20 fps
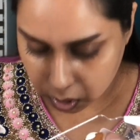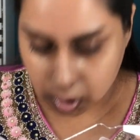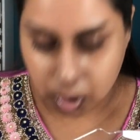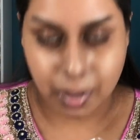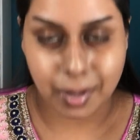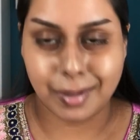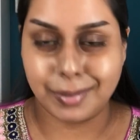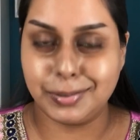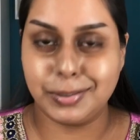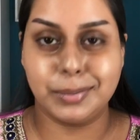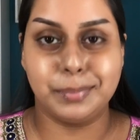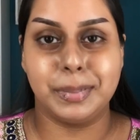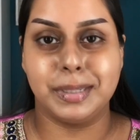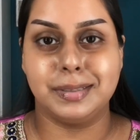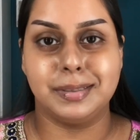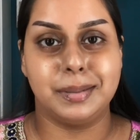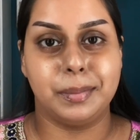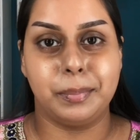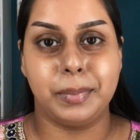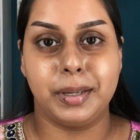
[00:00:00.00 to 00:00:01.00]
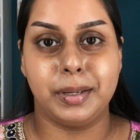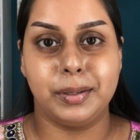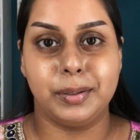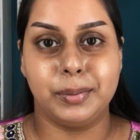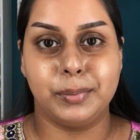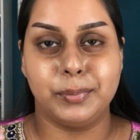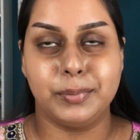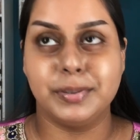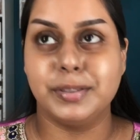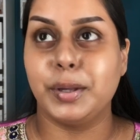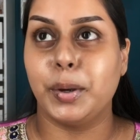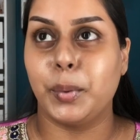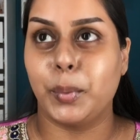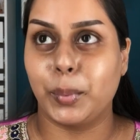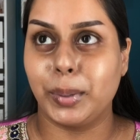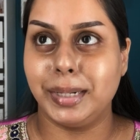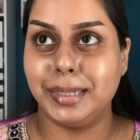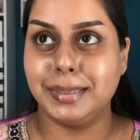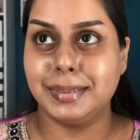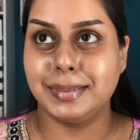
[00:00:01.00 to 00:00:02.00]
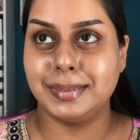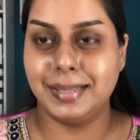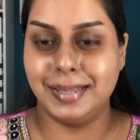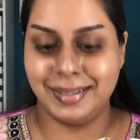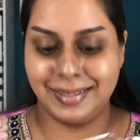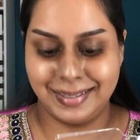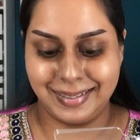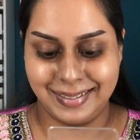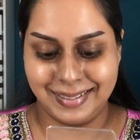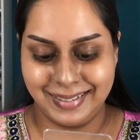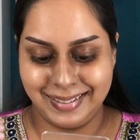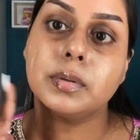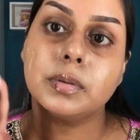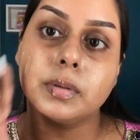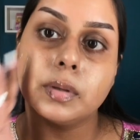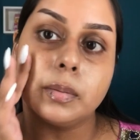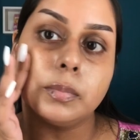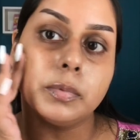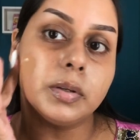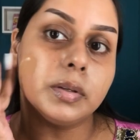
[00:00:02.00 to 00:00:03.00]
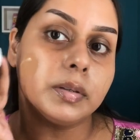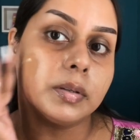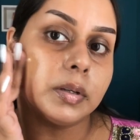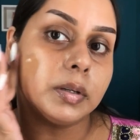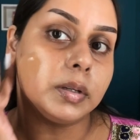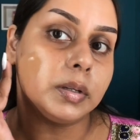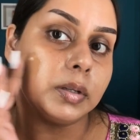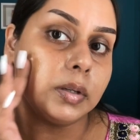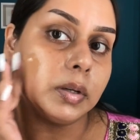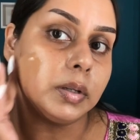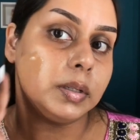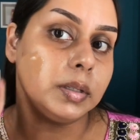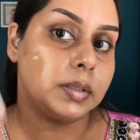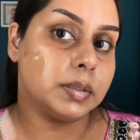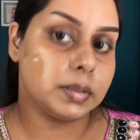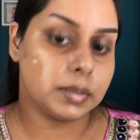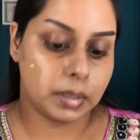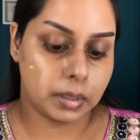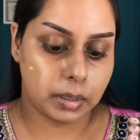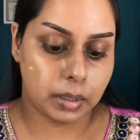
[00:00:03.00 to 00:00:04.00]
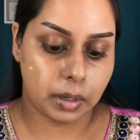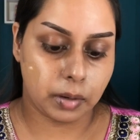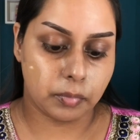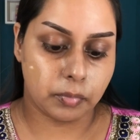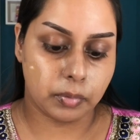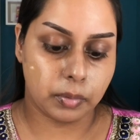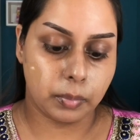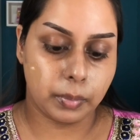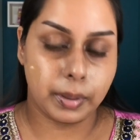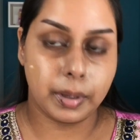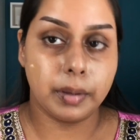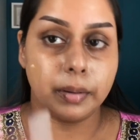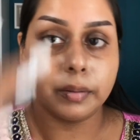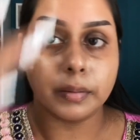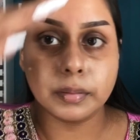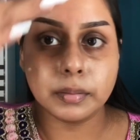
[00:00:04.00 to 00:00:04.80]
I just messed up my clothes. Great. So I'm just gonna dot this like everywhere.